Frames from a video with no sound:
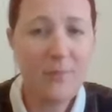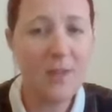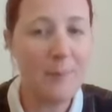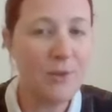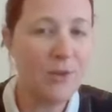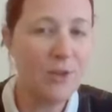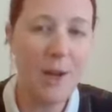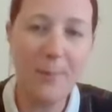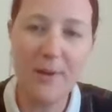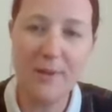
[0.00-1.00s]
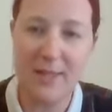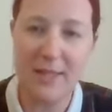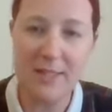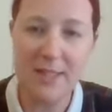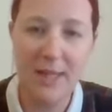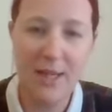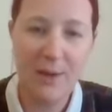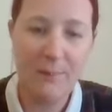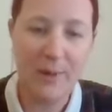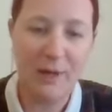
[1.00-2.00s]
I'd been doing a couple of things,
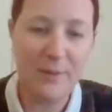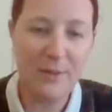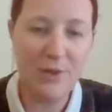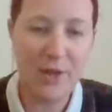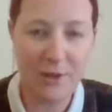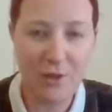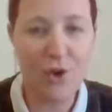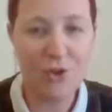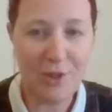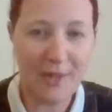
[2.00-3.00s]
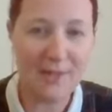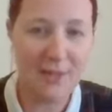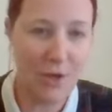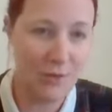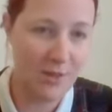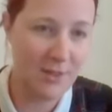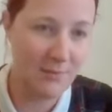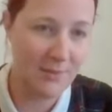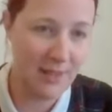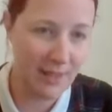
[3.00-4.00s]
but I'd been kind of contracting it out to
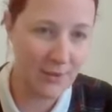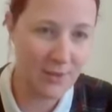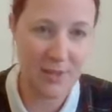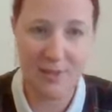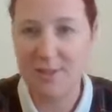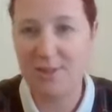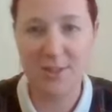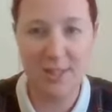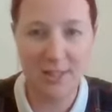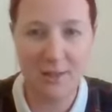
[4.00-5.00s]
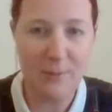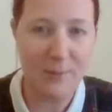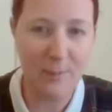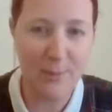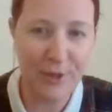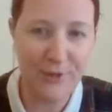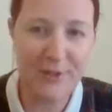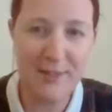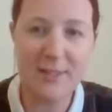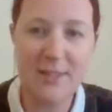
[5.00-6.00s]
somebody else and just taking a wee bit of
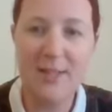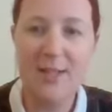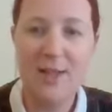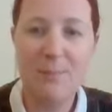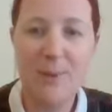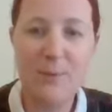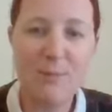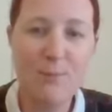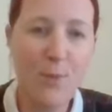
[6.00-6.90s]
profit. But it was